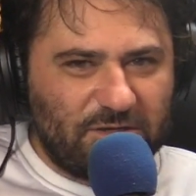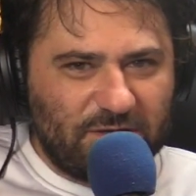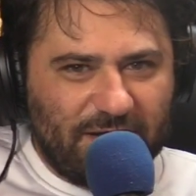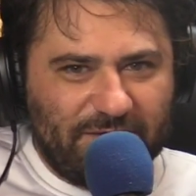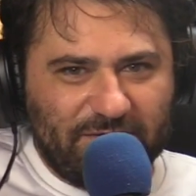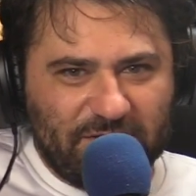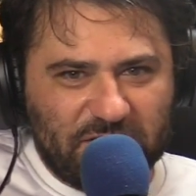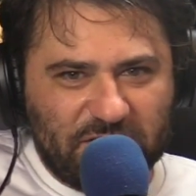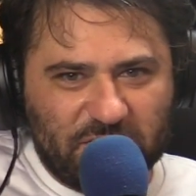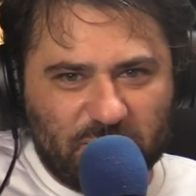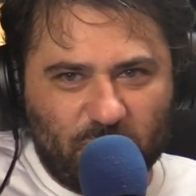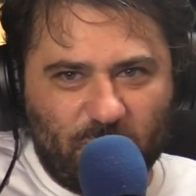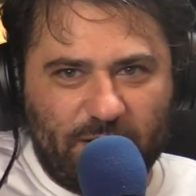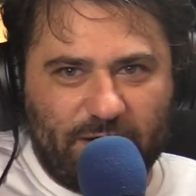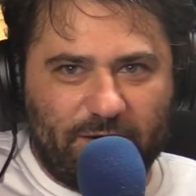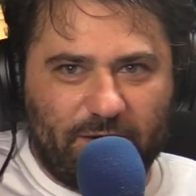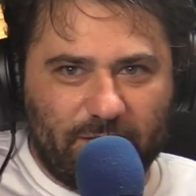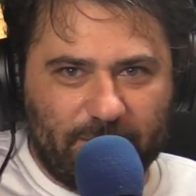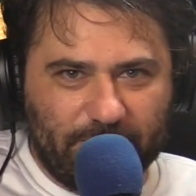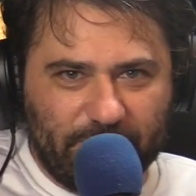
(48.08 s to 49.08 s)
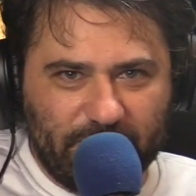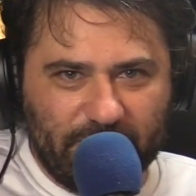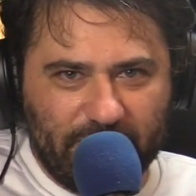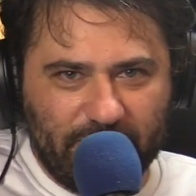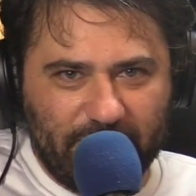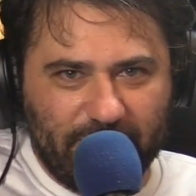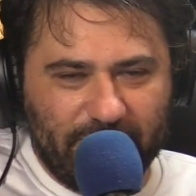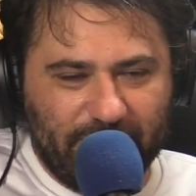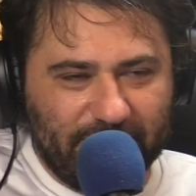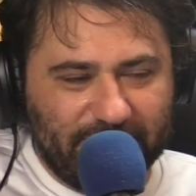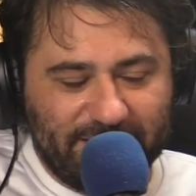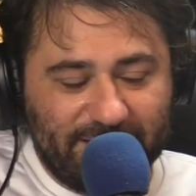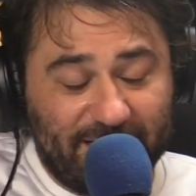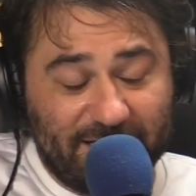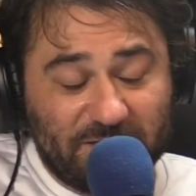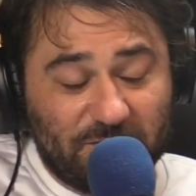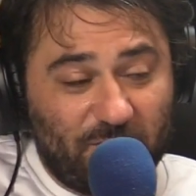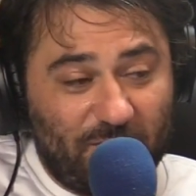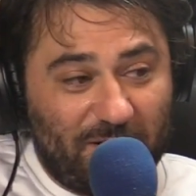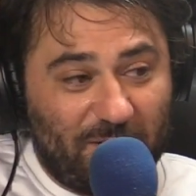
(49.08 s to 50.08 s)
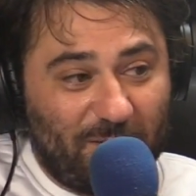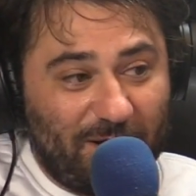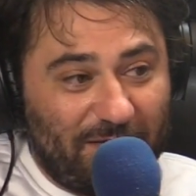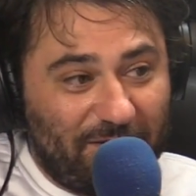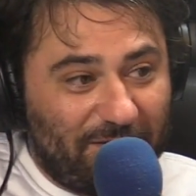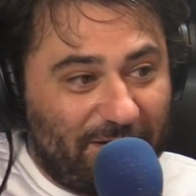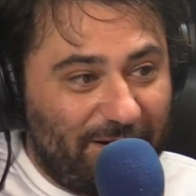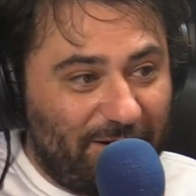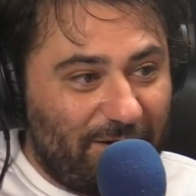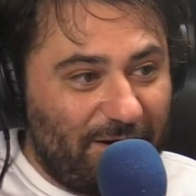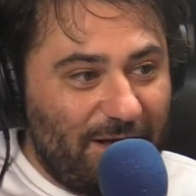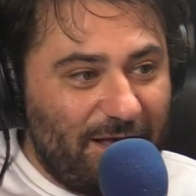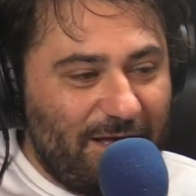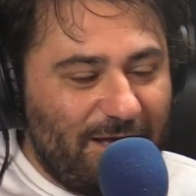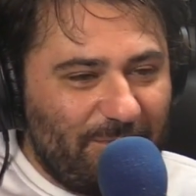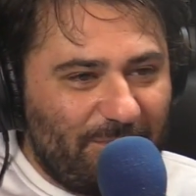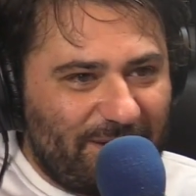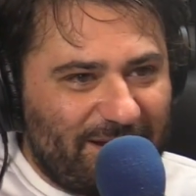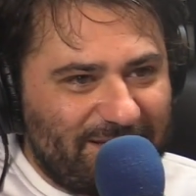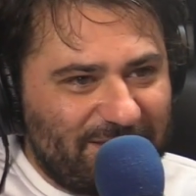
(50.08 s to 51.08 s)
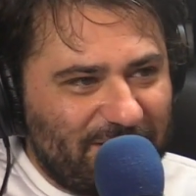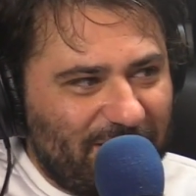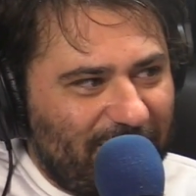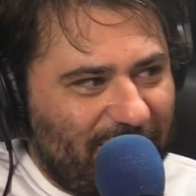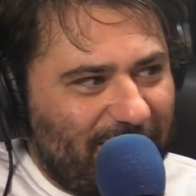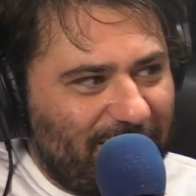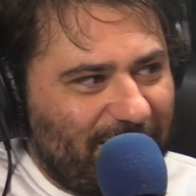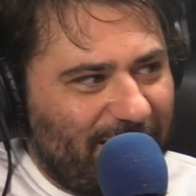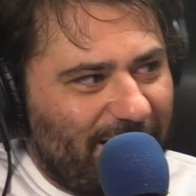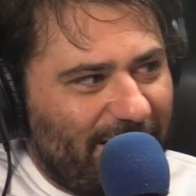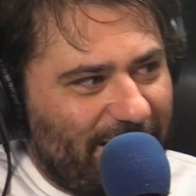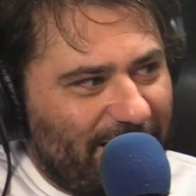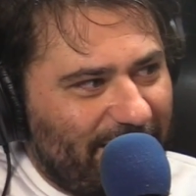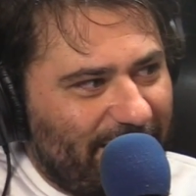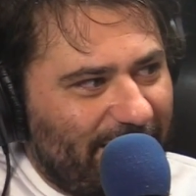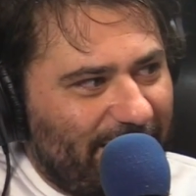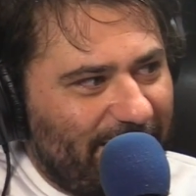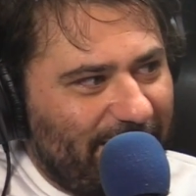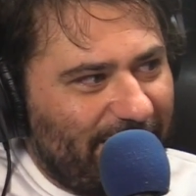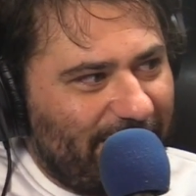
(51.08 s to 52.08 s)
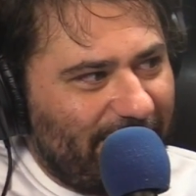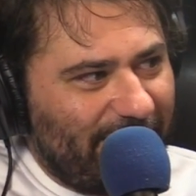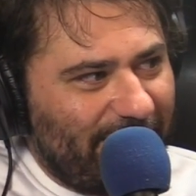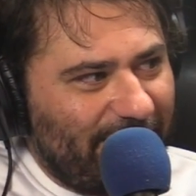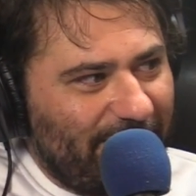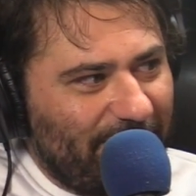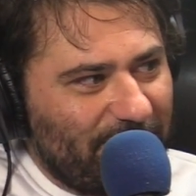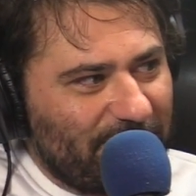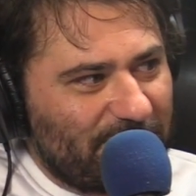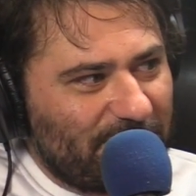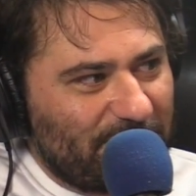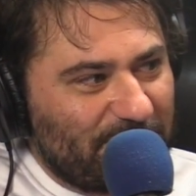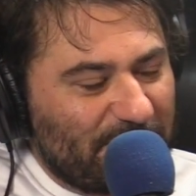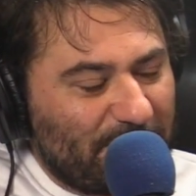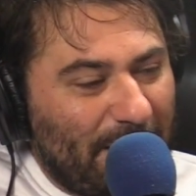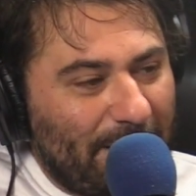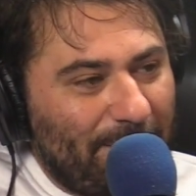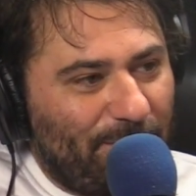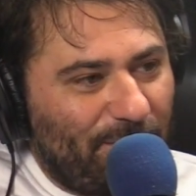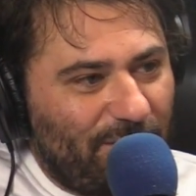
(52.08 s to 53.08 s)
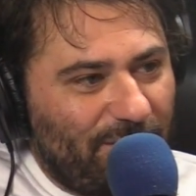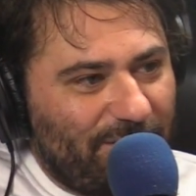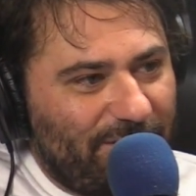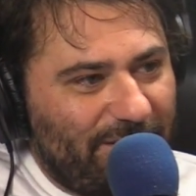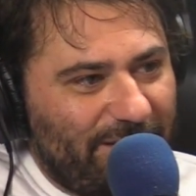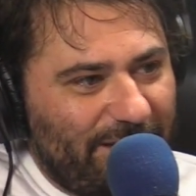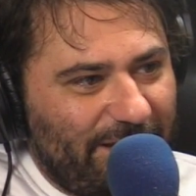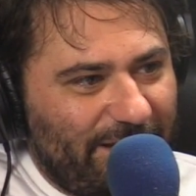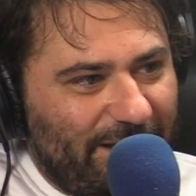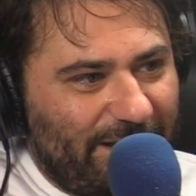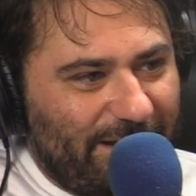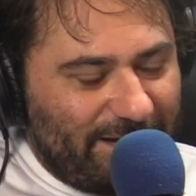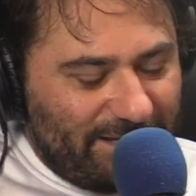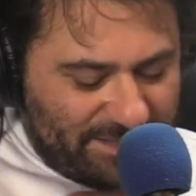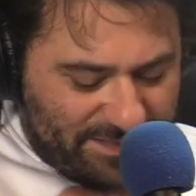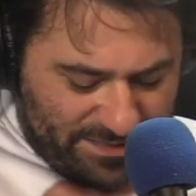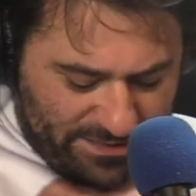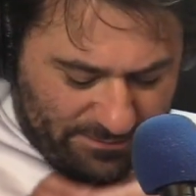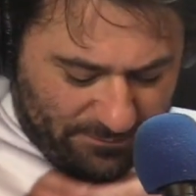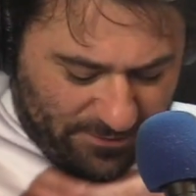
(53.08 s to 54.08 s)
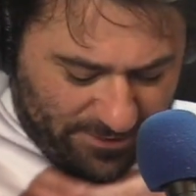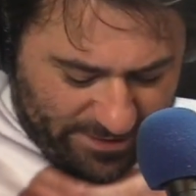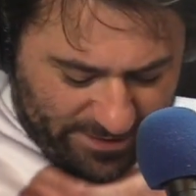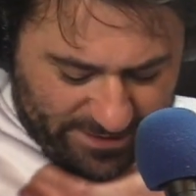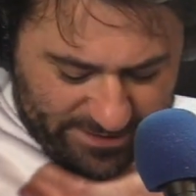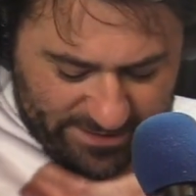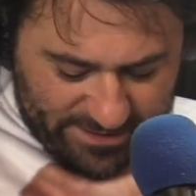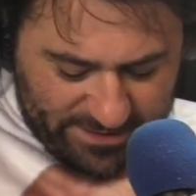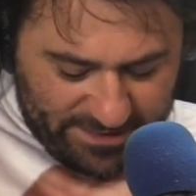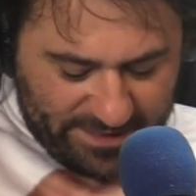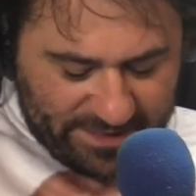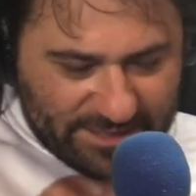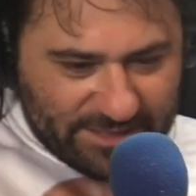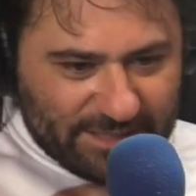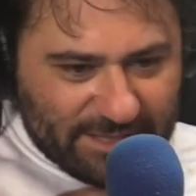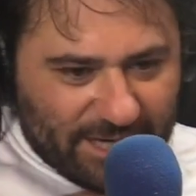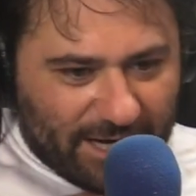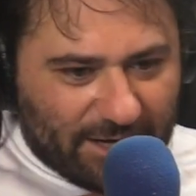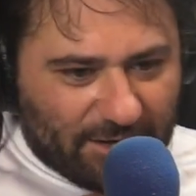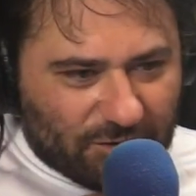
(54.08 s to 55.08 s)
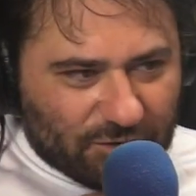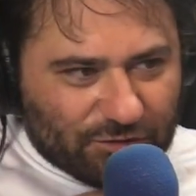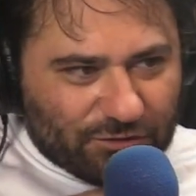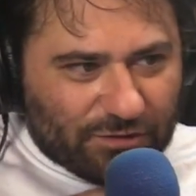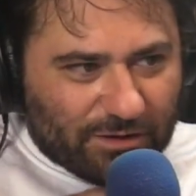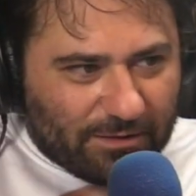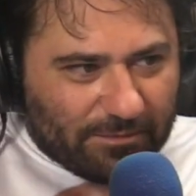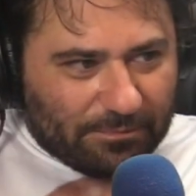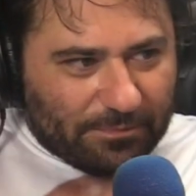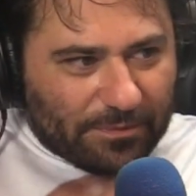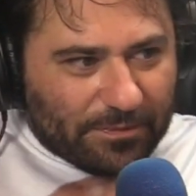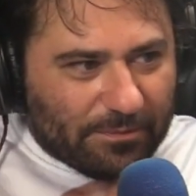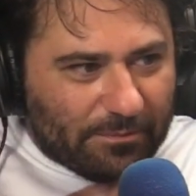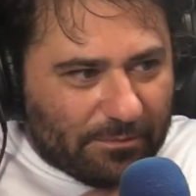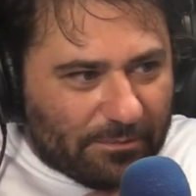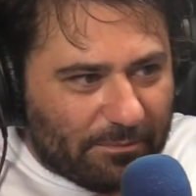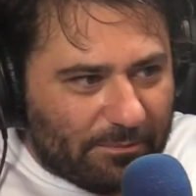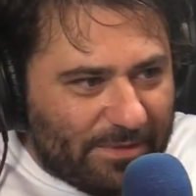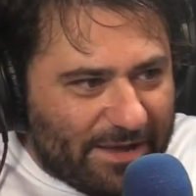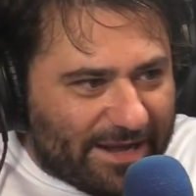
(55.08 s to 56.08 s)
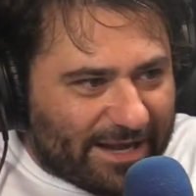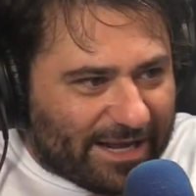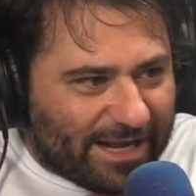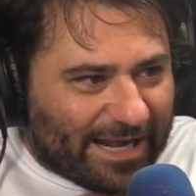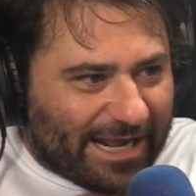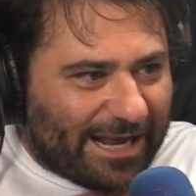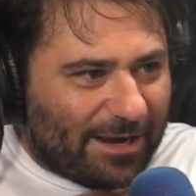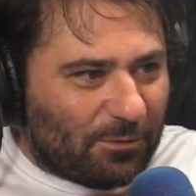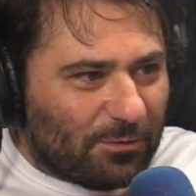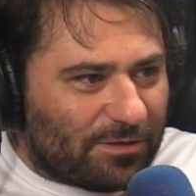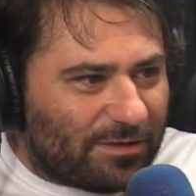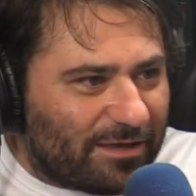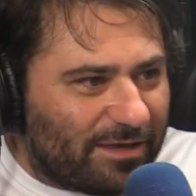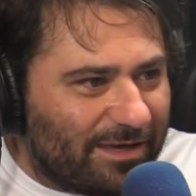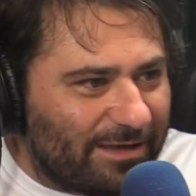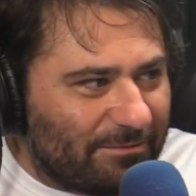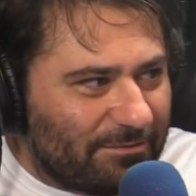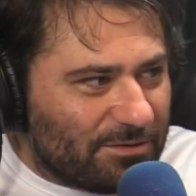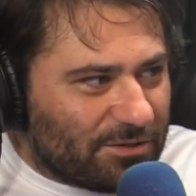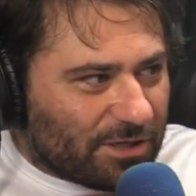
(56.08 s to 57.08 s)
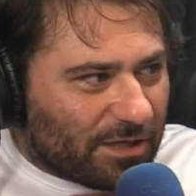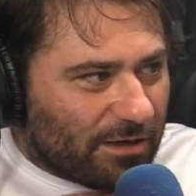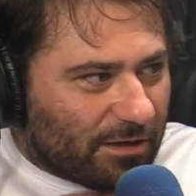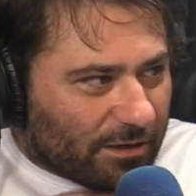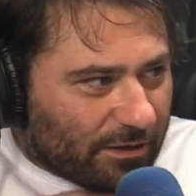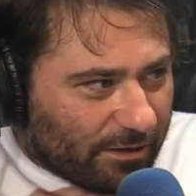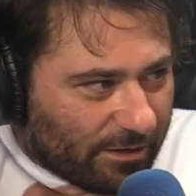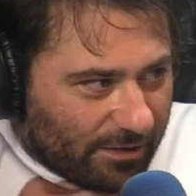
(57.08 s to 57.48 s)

right, so I have this sweater, and it's not sweater weather here, but I saw it online, and it was on my birthday, and it's Donald Trump making out with Kim Jong.